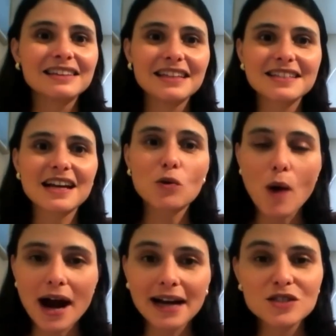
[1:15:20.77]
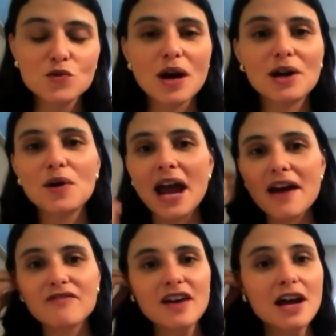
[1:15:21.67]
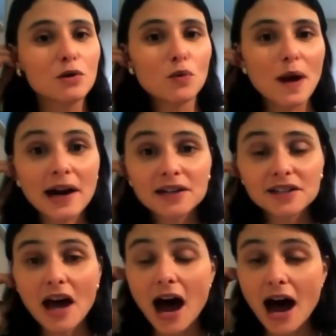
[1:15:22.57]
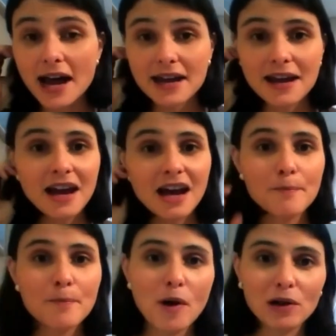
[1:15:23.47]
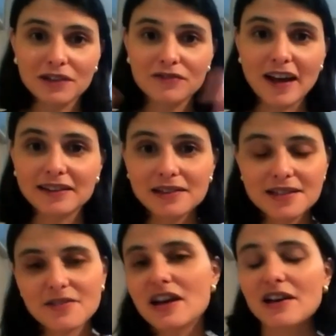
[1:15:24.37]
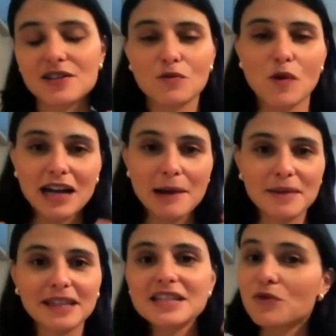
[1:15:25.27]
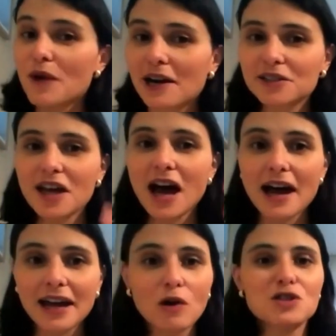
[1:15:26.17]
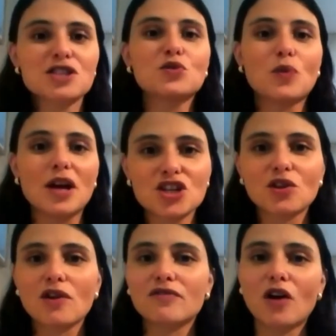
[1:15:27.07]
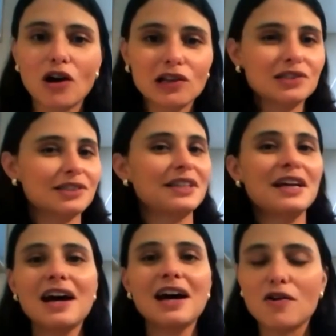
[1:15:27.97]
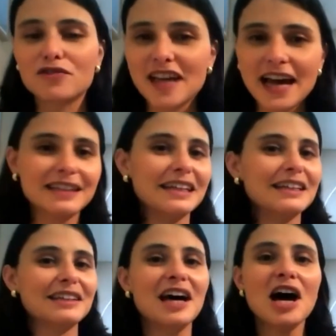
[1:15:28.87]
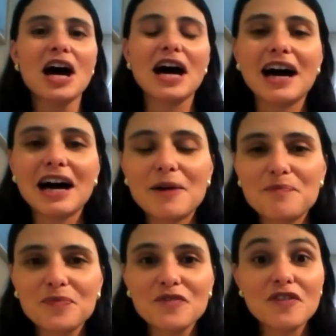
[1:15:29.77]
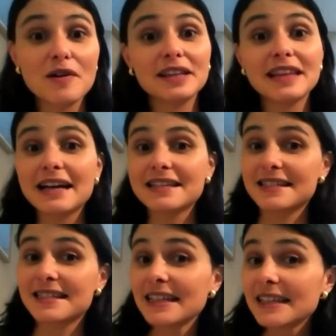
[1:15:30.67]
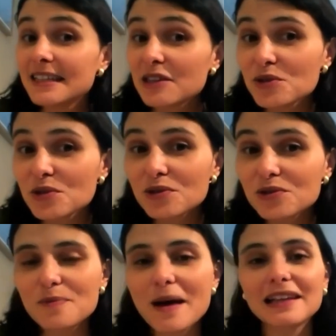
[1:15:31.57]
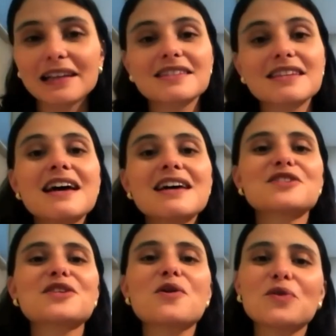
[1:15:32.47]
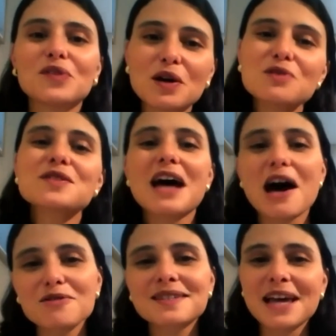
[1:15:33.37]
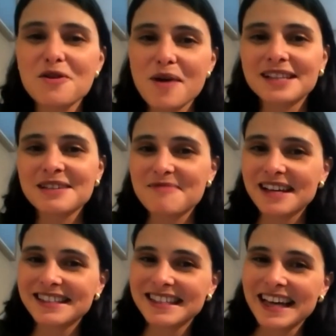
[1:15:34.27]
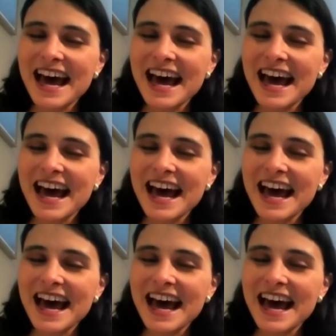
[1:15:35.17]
These are wines where you have record high polyphenols. Uh, what I mean is record high concentration of color, of tannin, um, very nice acidity too, to balance. So those, I would say, wait a bit.